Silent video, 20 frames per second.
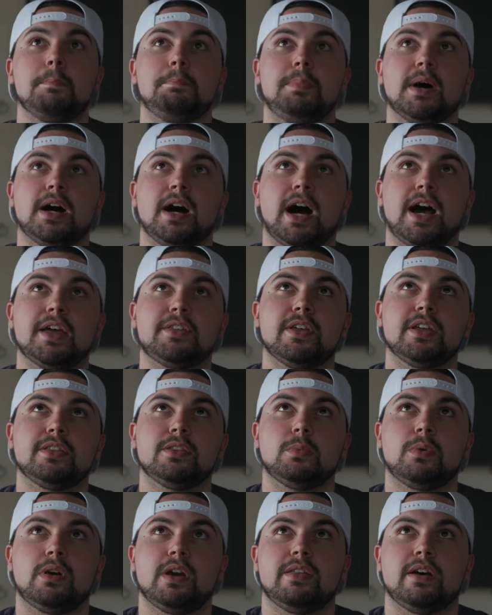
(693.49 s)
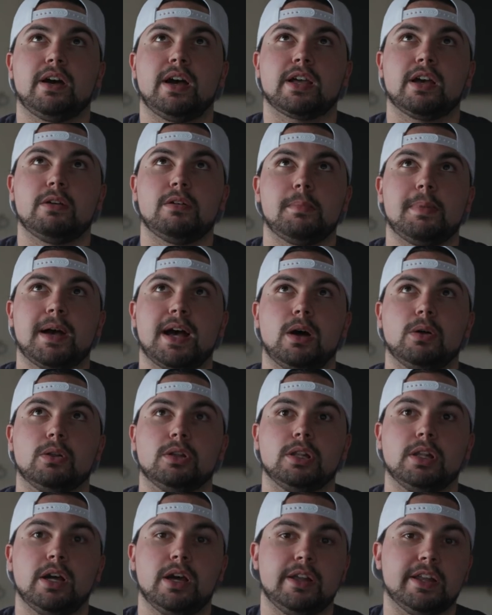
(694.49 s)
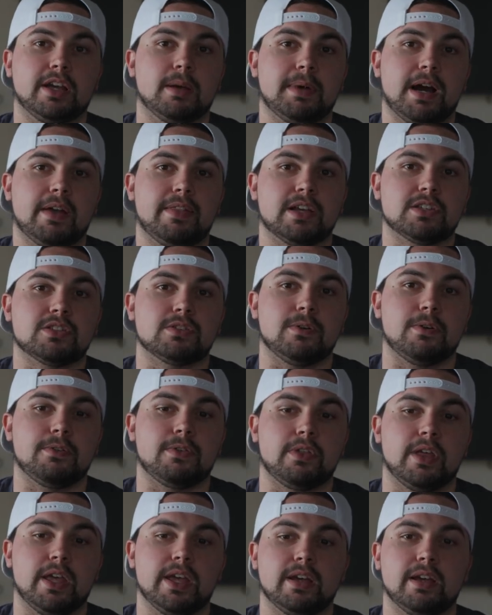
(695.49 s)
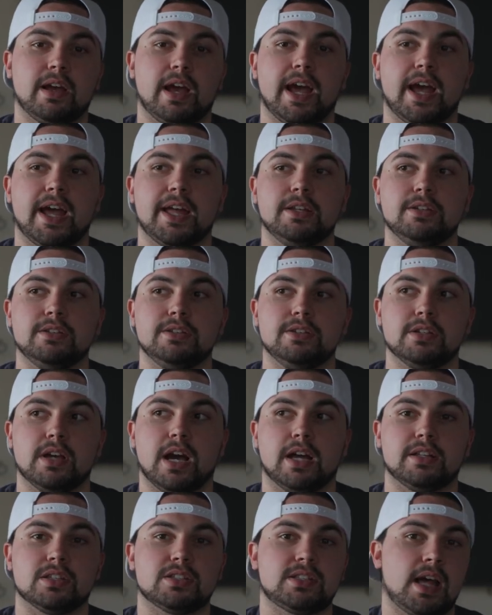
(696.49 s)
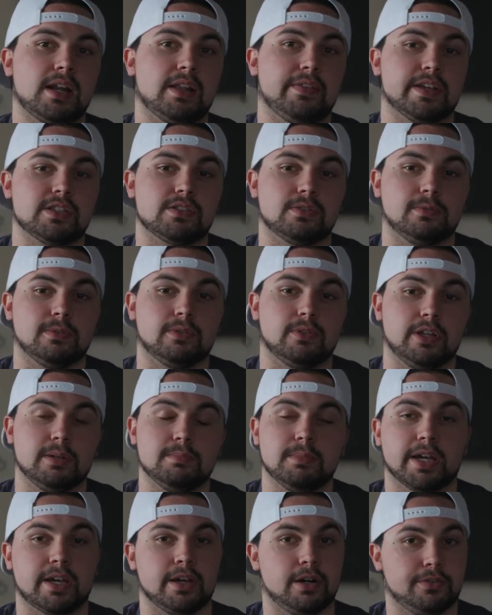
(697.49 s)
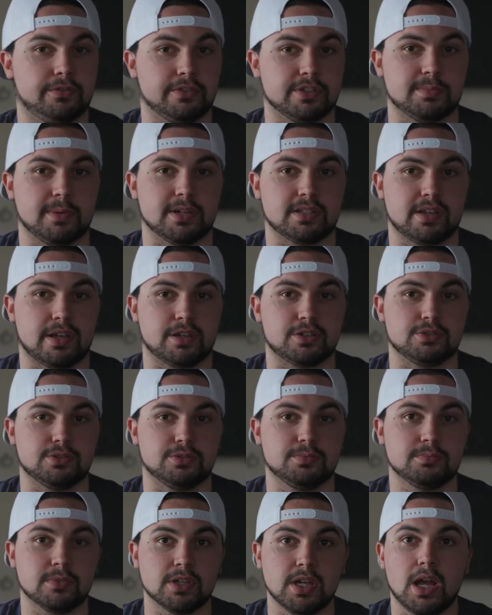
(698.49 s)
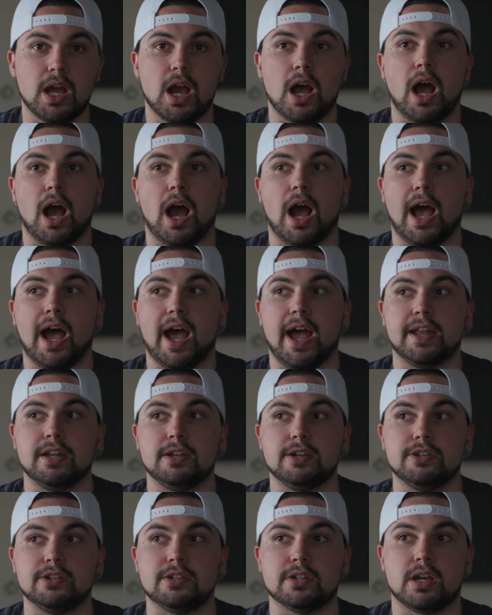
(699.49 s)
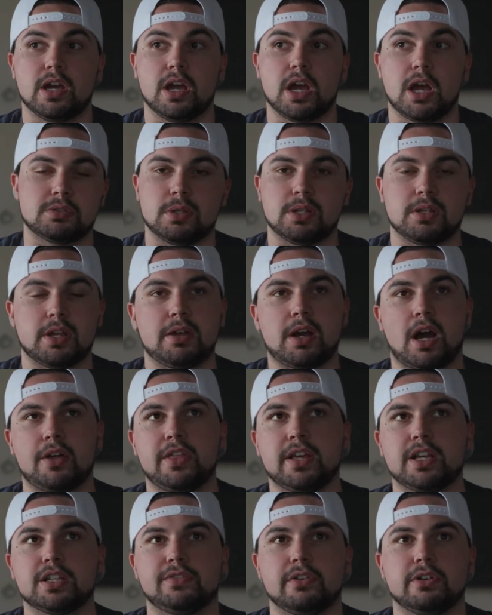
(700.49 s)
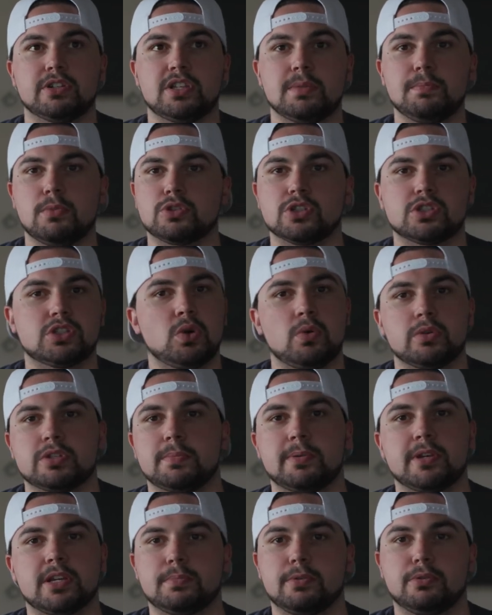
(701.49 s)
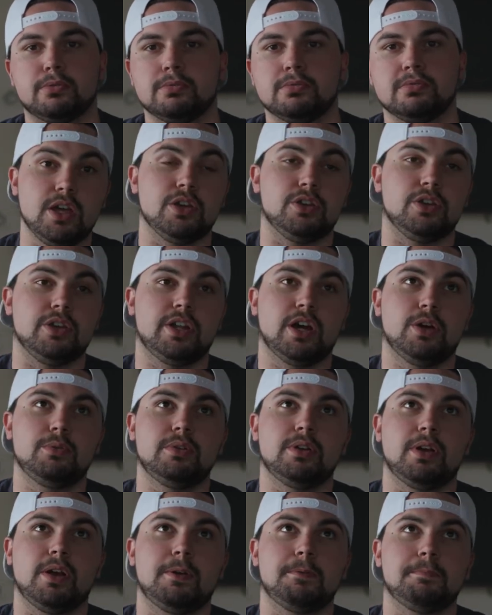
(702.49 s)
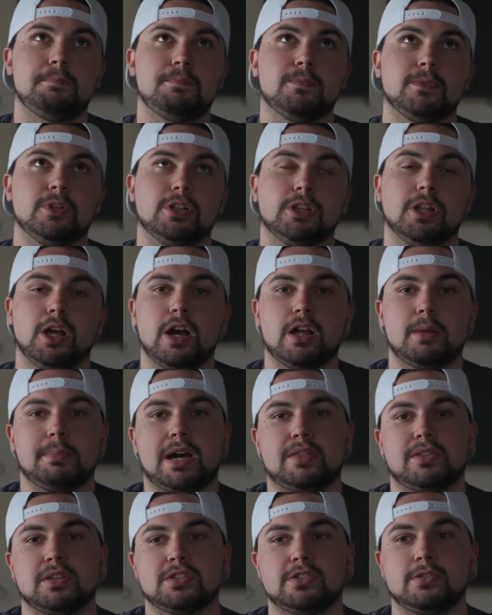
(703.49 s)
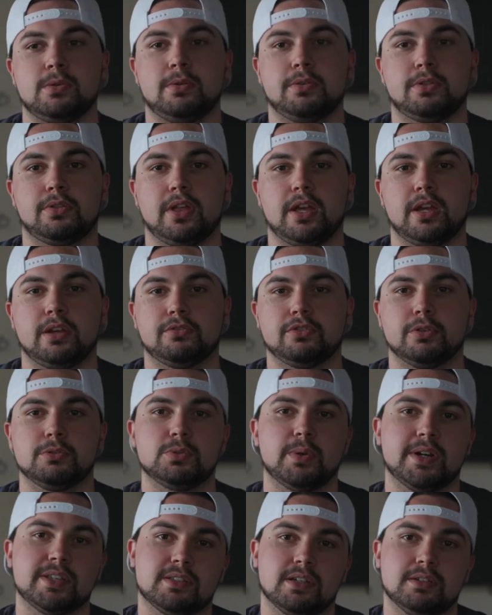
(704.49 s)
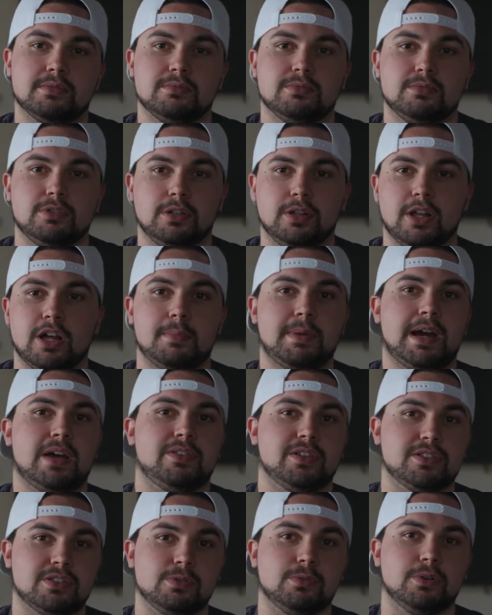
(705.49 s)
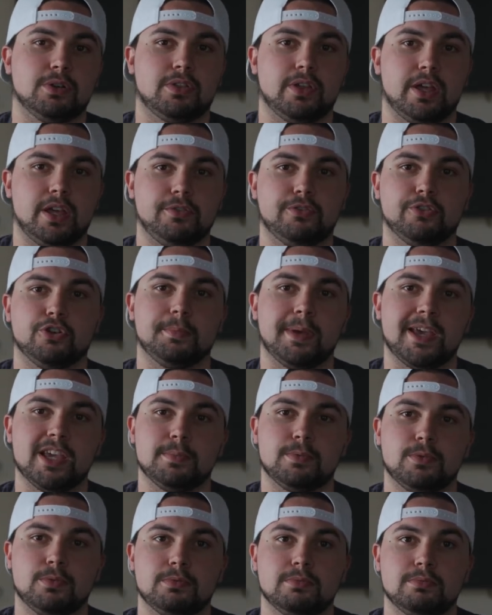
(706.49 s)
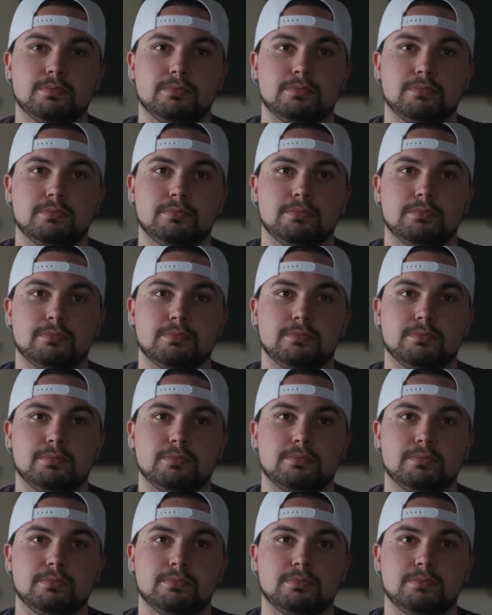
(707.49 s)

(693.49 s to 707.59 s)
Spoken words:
But I think the way that I go about learning about that sort of thing and understanding that sort of thing, my girlfriend's bisexual, and I think it's very simple. Just talk to people. You don't learn about this sort of thing through Twitter. You learn about this sort of thing through people.